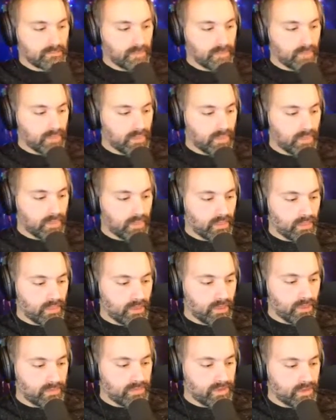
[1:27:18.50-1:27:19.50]
And
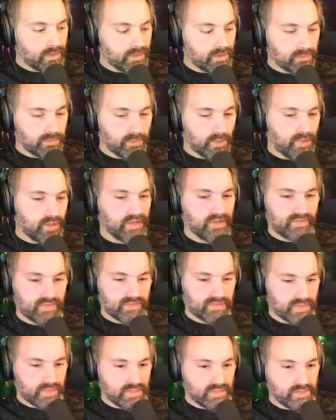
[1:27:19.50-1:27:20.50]
I'm not going to put
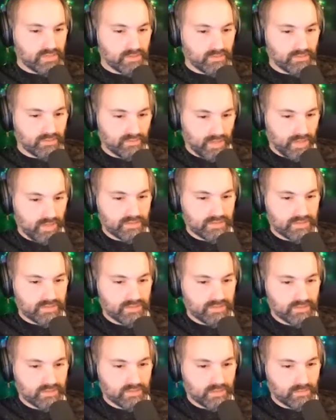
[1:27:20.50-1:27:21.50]
FSH in their face.
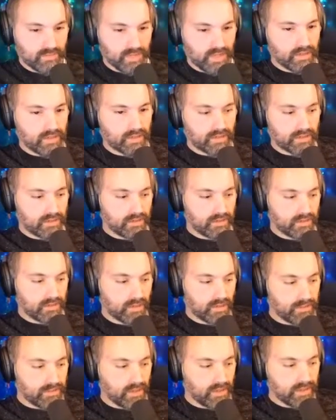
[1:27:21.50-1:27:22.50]
I'm not gonna
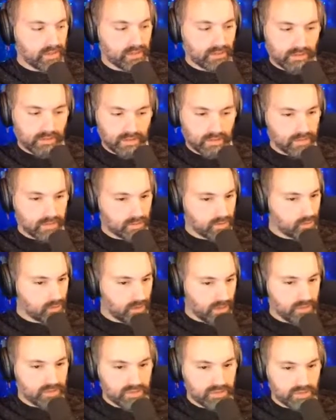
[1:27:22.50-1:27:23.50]
like
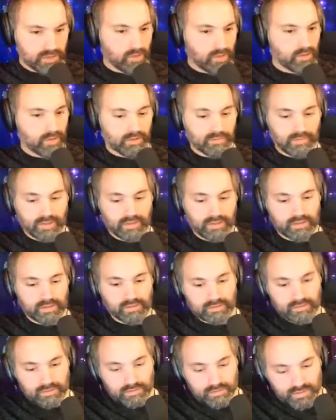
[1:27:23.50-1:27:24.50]
create a show where I'm like,
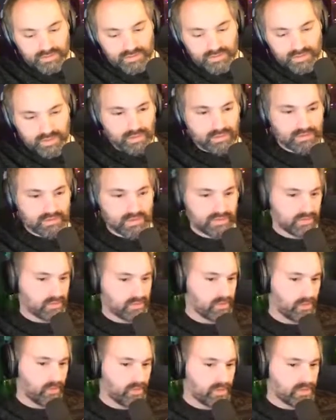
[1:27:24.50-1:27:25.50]
this sucks,
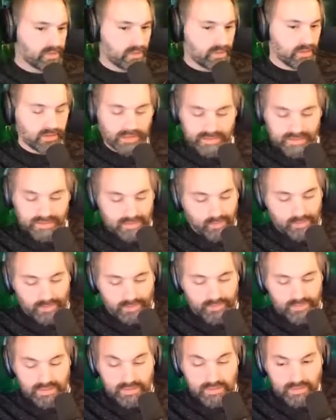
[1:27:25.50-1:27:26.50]
and I want to. That's not what
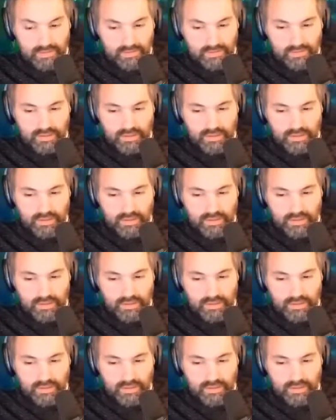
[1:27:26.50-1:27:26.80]
I'm gonna do.